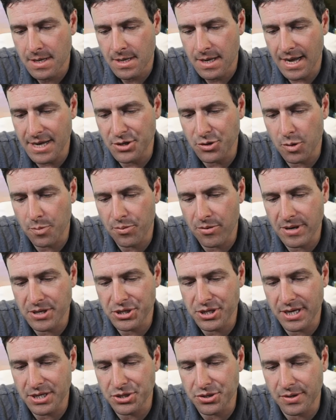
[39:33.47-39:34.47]
I do
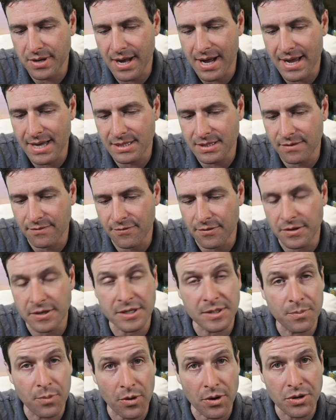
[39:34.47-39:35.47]
appreciate you guys and for the
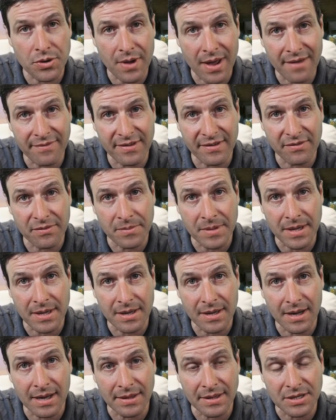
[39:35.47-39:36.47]
support you have given
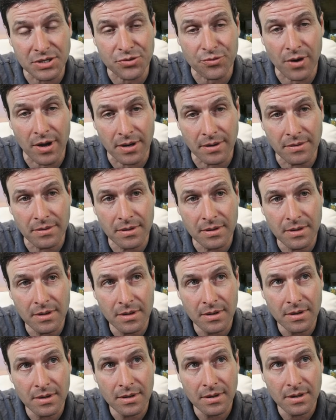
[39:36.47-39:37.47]
me on this run.
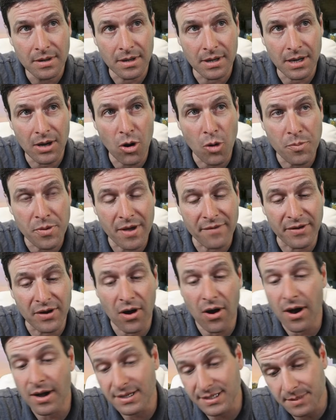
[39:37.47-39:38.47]
I hope you have an
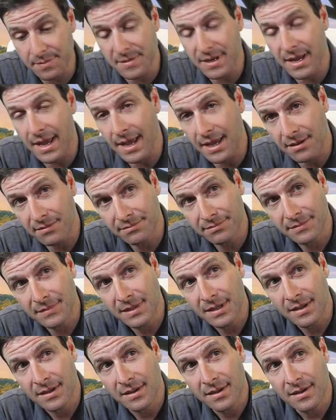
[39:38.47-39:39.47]
awesome day.
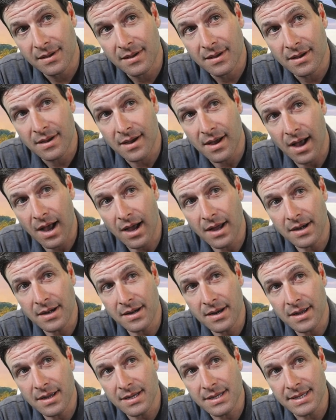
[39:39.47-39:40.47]

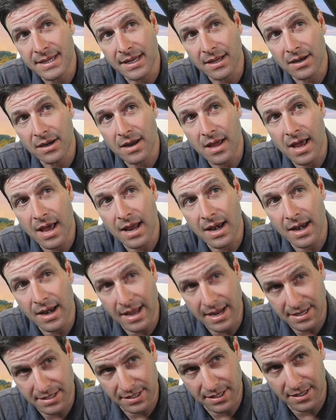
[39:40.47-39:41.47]
Until
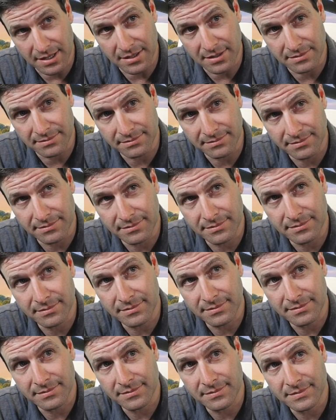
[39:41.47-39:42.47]
later.
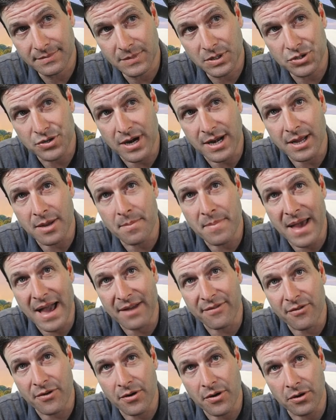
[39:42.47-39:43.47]
Try to come
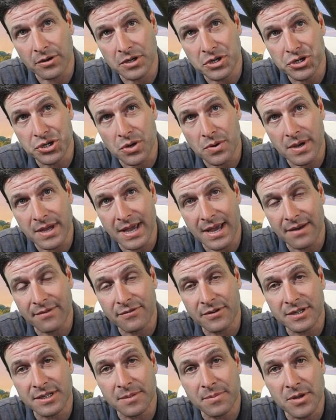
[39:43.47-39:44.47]
back for an early show again
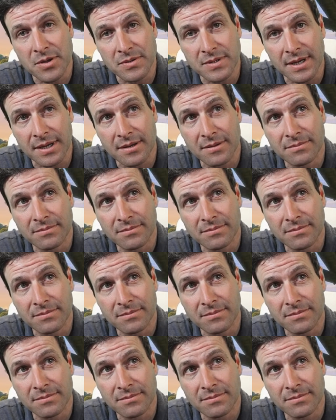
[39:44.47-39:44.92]
for some music.